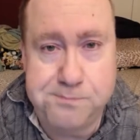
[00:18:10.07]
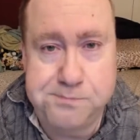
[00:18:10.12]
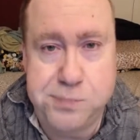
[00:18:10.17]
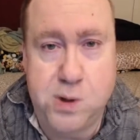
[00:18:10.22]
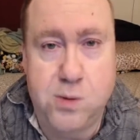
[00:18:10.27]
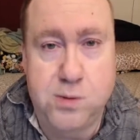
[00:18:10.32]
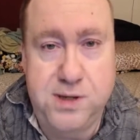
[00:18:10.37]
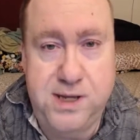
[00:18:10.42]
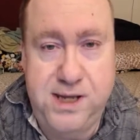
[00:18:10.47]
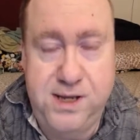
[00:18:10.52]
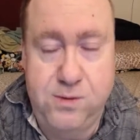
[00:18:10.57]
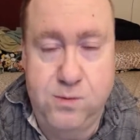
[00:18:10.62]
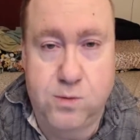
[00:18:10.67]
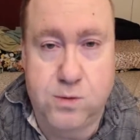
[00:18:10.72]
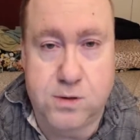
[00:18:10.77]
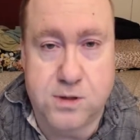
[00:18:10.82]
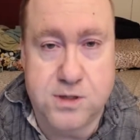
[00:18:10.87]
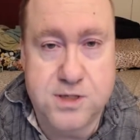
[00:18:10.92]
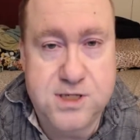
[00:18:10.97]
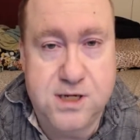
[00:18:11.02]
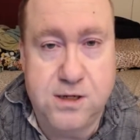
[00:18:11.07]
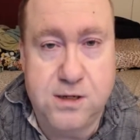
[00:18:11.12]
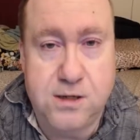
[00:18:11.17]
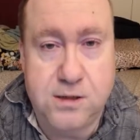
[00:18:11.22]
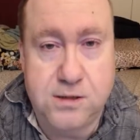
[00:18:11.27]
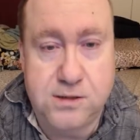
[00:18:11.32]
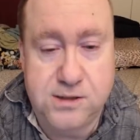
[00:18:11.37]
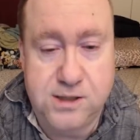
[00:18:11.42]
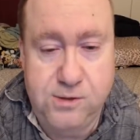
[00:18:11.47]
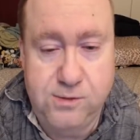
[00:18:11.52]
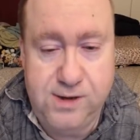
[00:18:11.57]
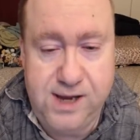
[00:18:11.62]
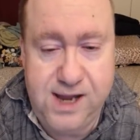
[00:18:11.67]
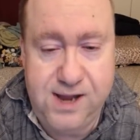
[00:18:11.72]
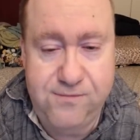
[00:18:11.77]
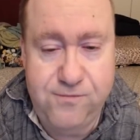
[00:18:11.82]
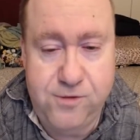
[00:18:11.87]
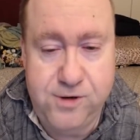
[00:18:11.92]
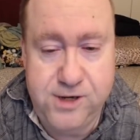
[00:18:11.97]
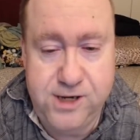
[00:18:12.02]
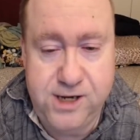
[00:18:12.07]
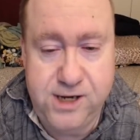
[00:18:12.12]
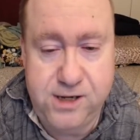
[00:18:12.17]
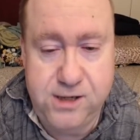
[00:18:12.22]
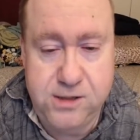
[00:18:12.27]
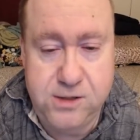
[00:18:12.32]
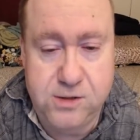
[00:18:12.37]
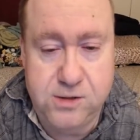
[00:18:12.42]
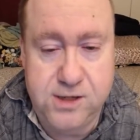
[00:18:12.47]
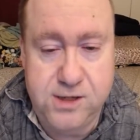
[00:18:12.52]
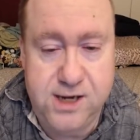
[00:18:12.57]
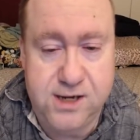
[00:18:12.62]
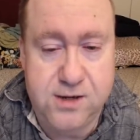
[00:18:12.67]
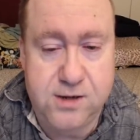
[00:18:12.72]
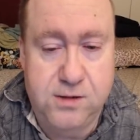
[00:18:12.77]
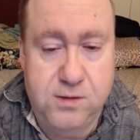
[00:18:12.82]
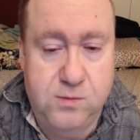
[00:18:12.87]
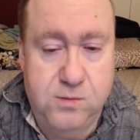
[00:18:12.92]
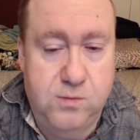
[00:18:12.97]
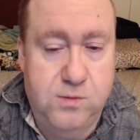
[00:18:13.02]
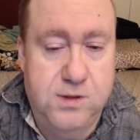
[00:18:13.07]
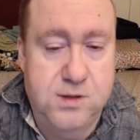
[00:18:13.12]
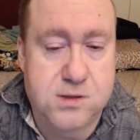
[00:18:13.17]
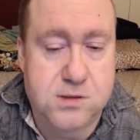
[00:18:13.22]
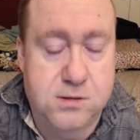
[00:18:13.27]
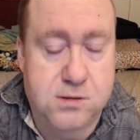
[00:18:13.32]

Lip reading: Pokeworks here. Do you have one yet in your neck of the woods?